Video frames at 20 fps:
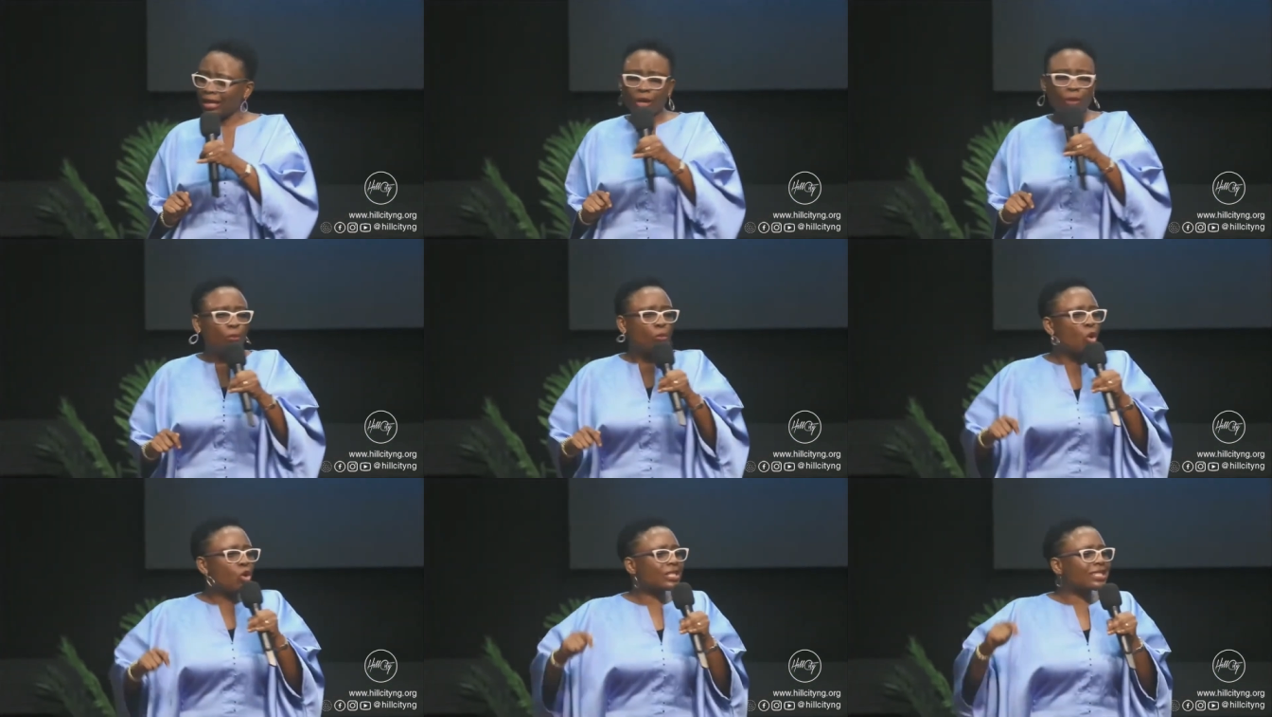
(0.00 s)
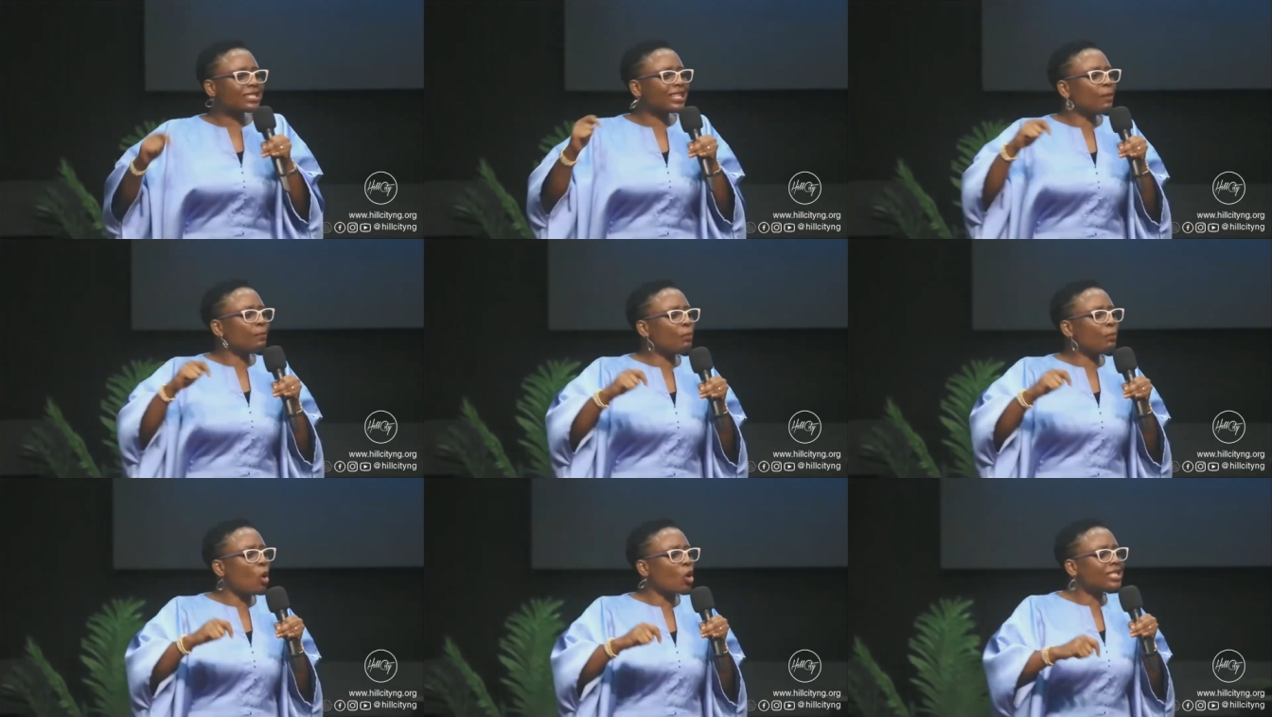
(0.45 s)
Most
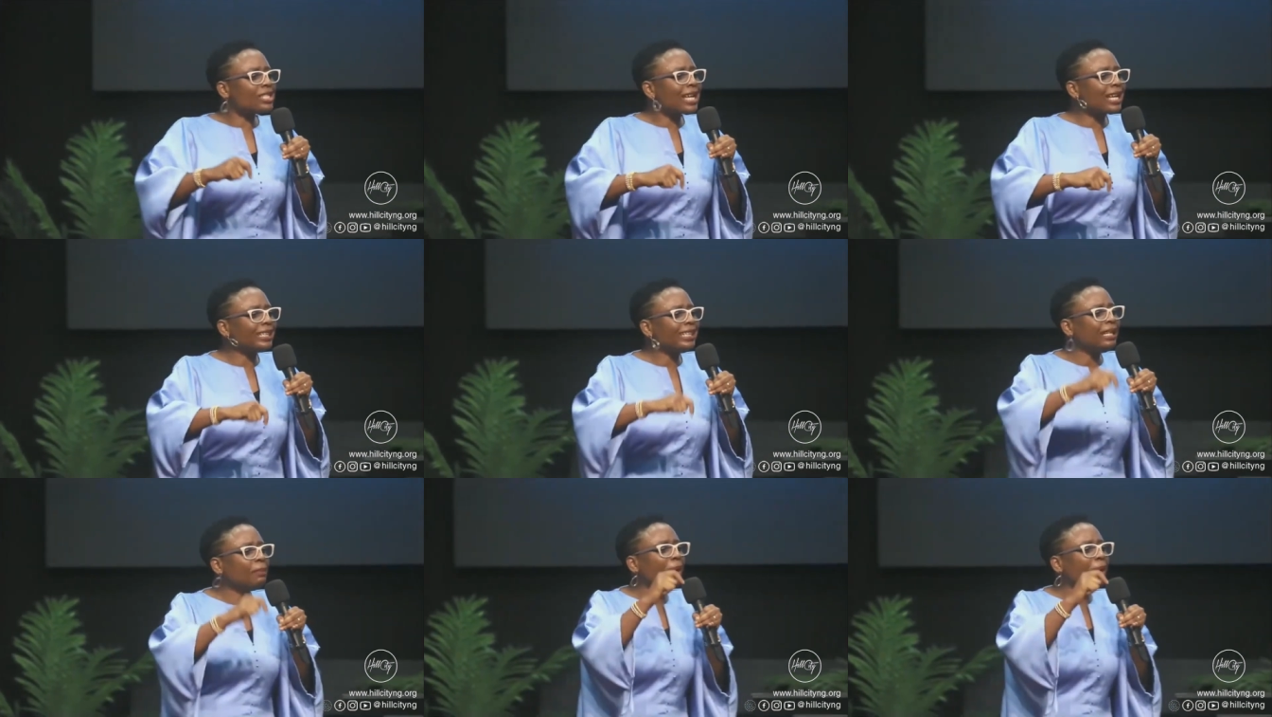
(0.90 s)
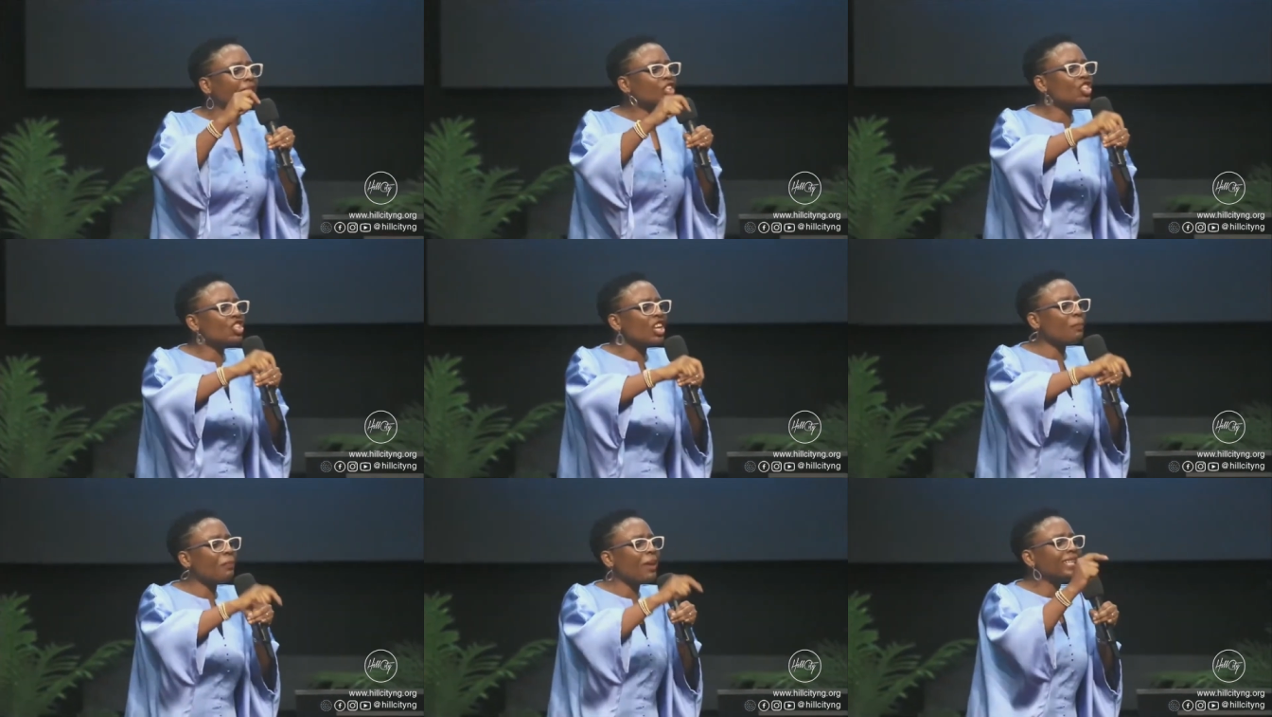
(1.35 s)
importantly, my
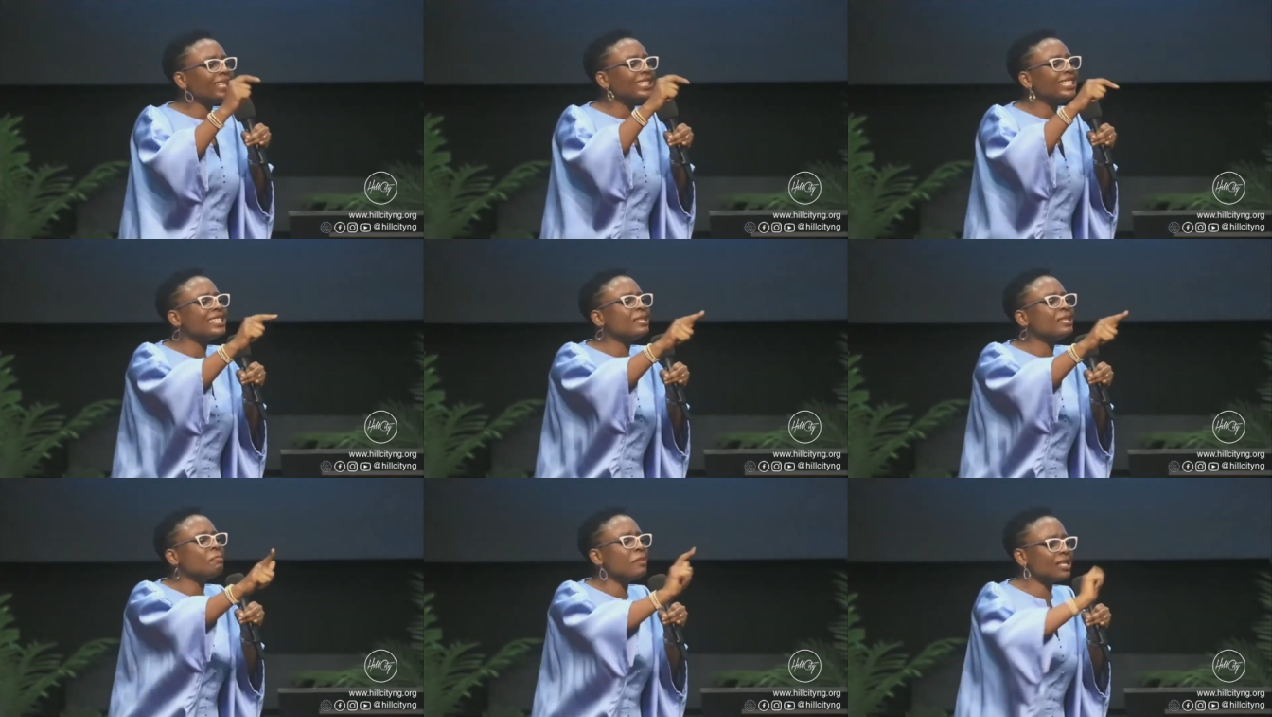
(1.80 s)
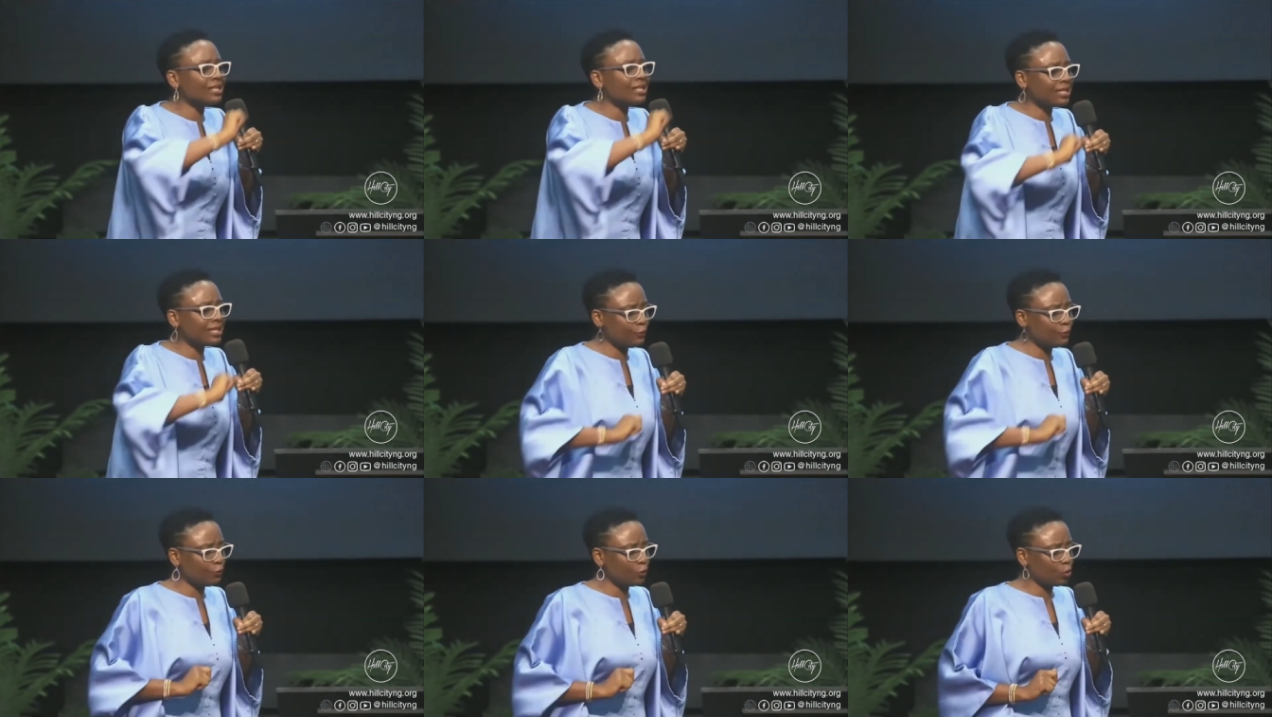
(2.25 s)
shepherd is
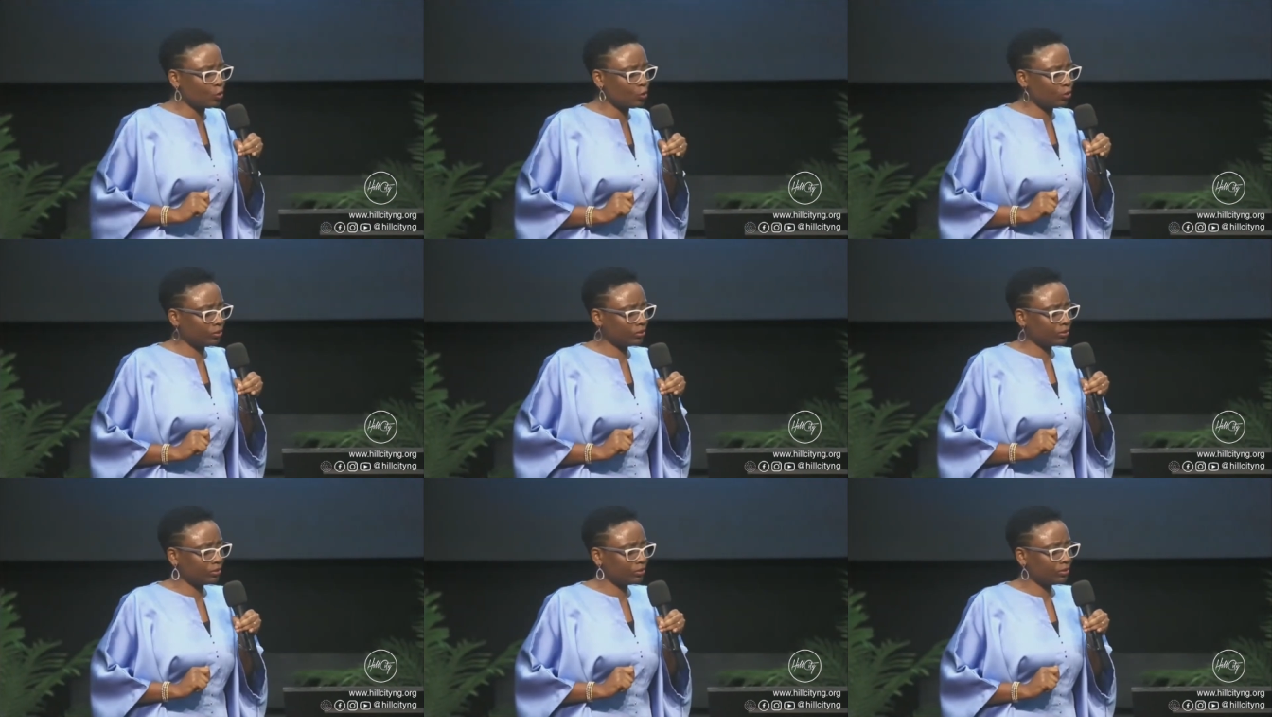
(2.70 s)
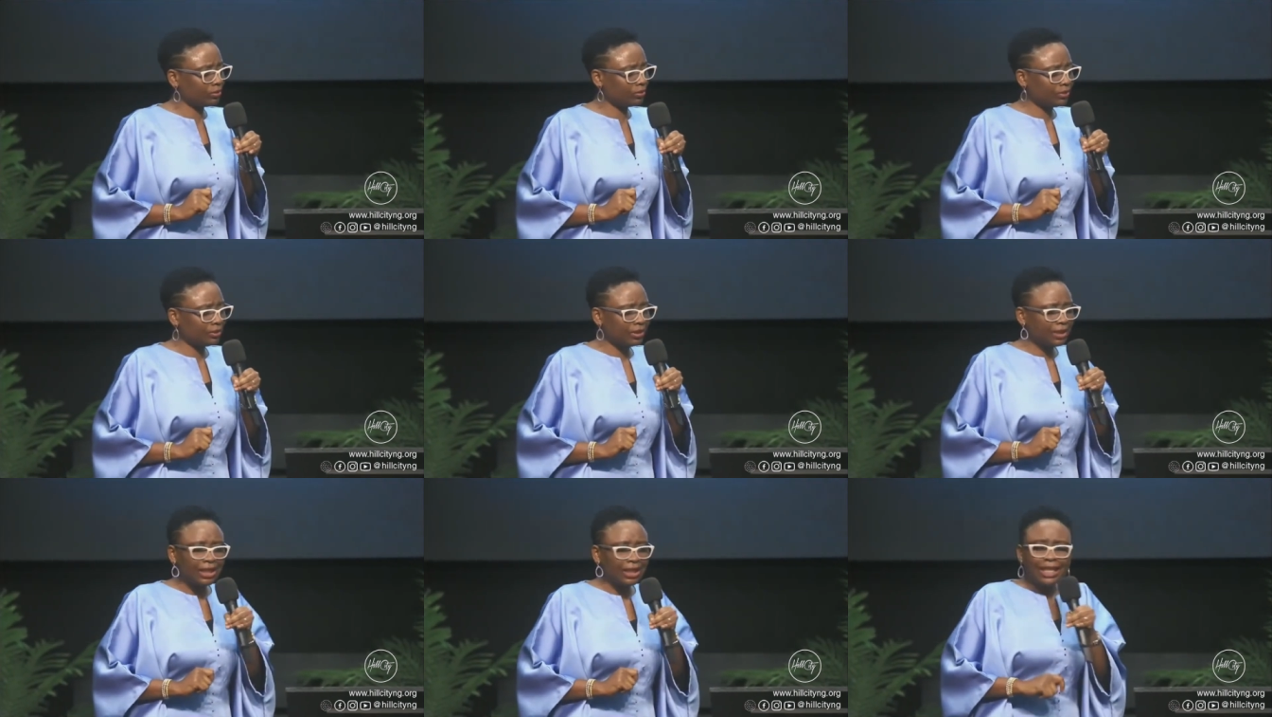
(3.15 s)
merciful.
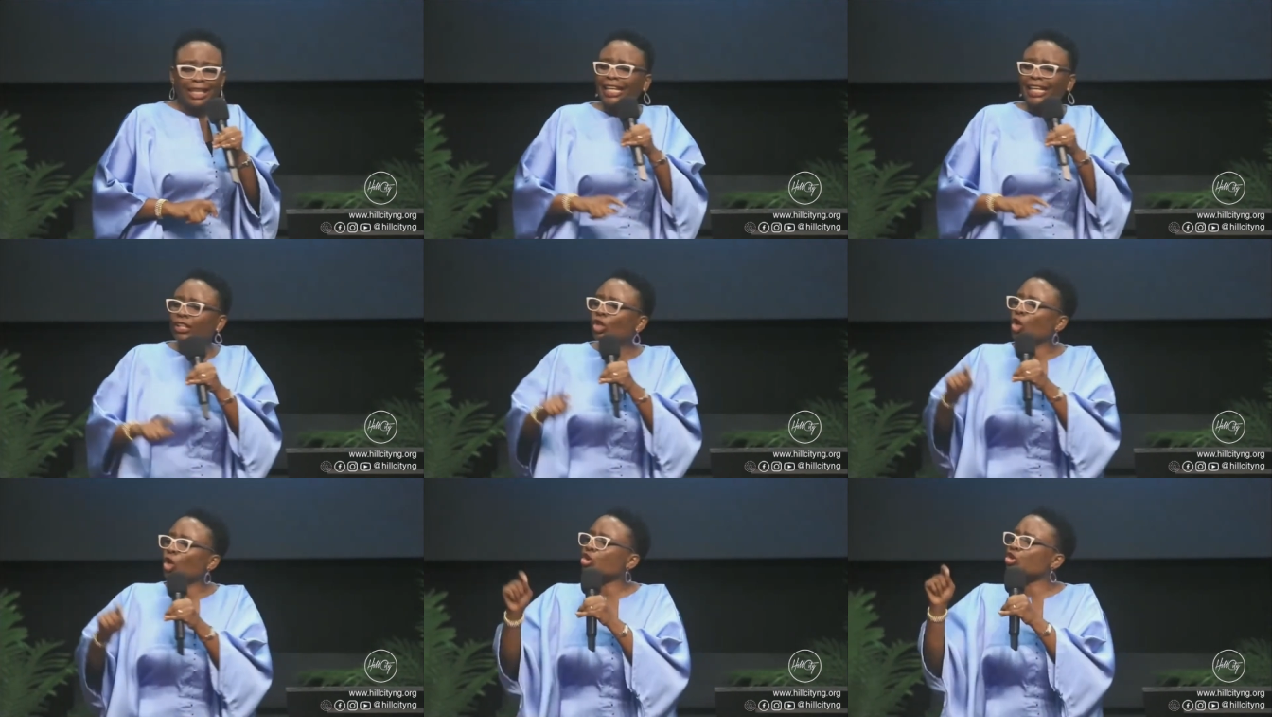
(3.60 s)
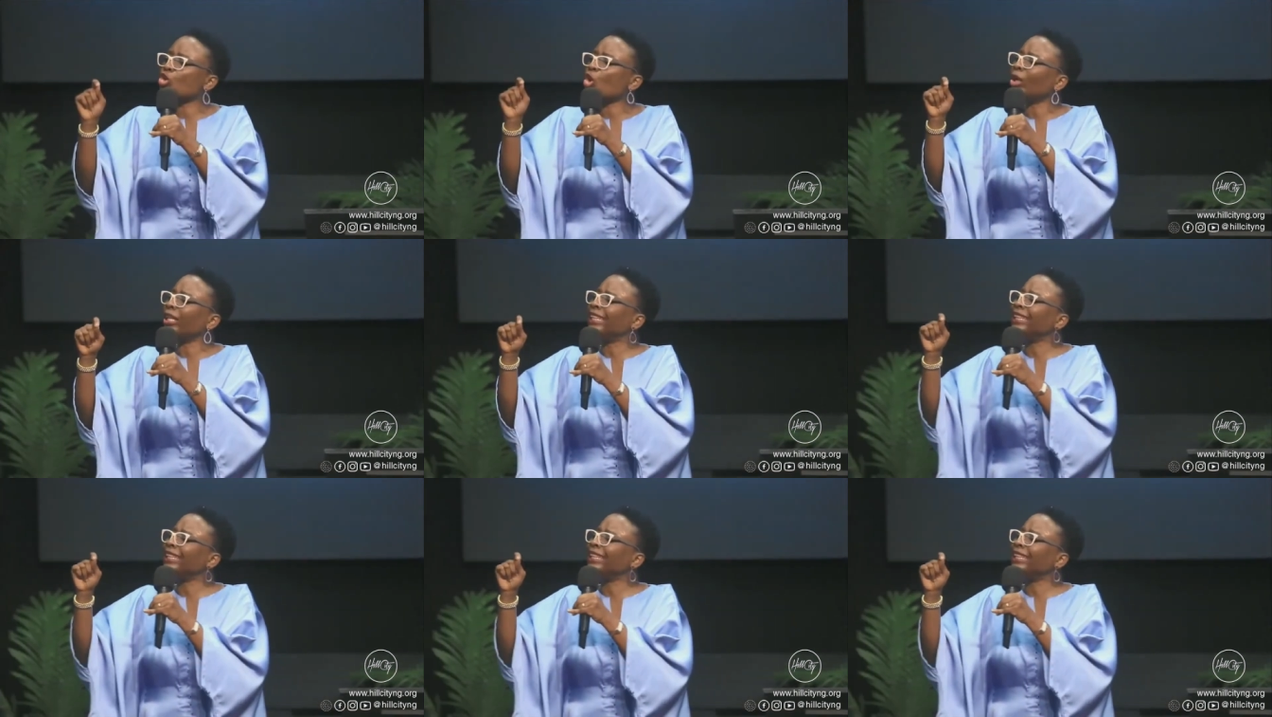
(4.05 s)
He does not